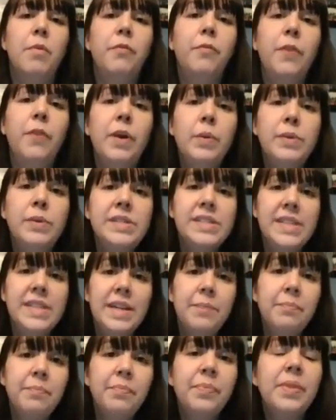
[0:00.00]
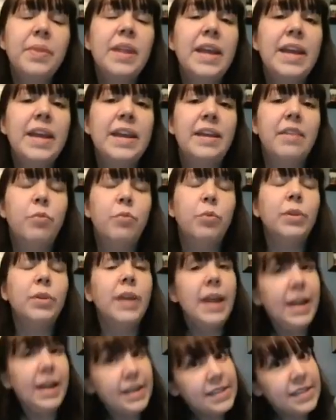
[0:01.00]
Frequency is
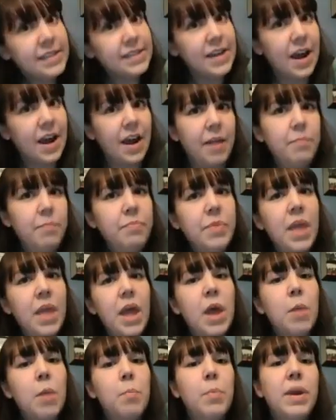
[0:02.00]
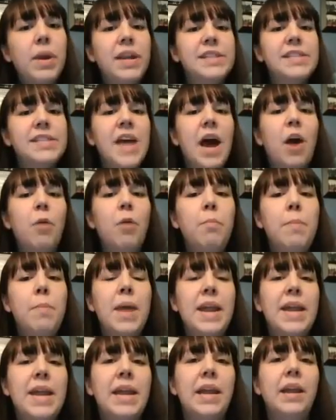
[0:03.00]
related to time, but it's how
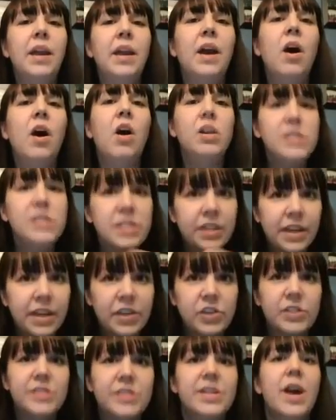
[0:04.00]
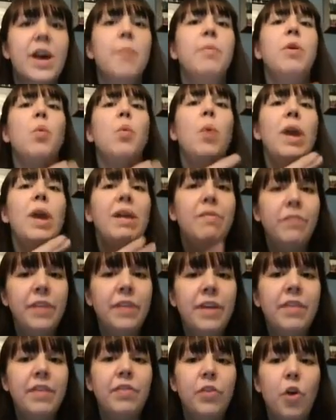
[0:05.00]
many oscillations, how many
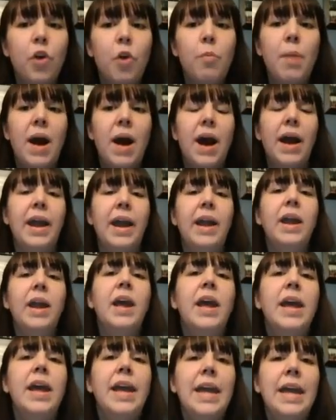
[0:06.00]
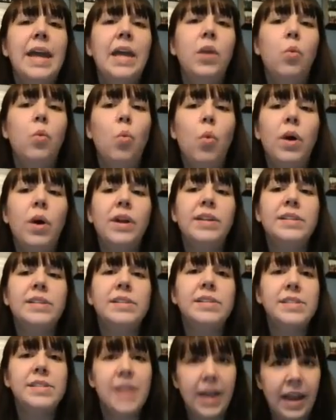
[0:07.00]
wavelengths go by in
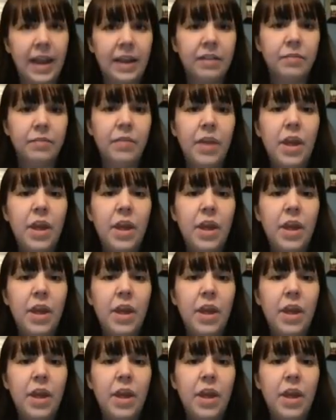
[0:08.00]
1 second.